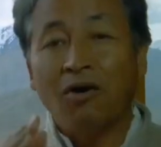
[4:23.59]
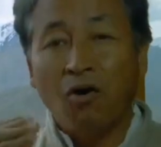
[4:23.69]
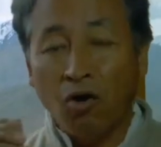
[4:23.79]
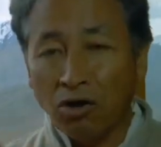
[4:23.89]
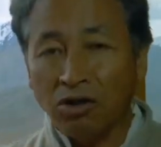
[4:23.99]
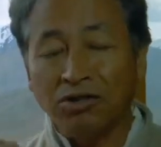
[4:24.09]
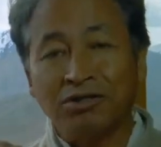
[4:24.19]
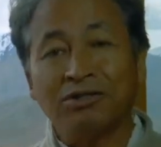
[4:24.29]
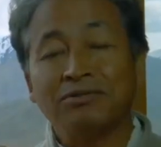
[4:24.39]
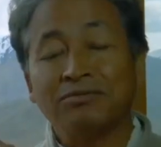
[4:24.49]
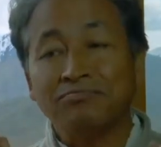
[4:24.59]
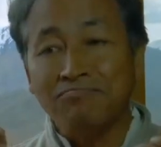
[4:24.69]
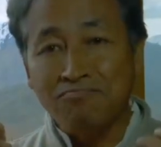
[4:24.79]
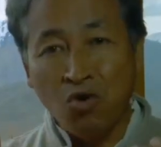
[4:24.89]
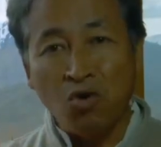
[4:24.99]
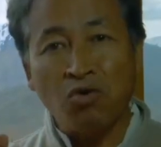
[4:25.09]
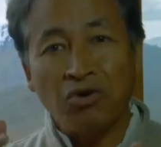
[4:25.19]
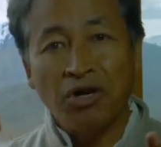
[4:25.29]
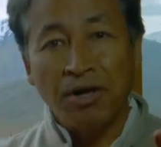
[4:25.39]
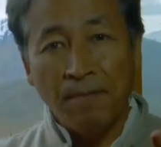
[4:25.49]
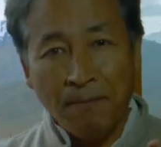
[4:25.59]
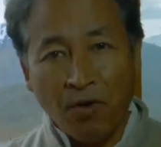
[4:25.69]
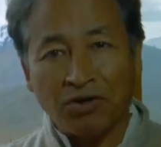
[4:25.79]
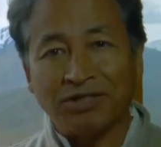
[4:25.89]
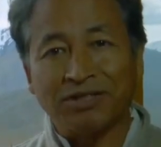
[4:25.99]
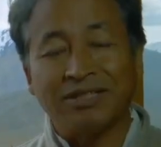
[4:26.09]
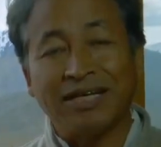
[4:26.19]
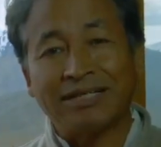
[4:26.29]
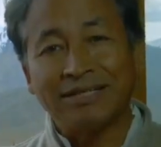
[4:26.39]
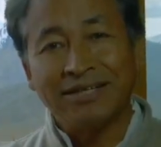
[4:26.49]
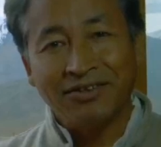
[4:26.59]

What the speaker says: all the more important that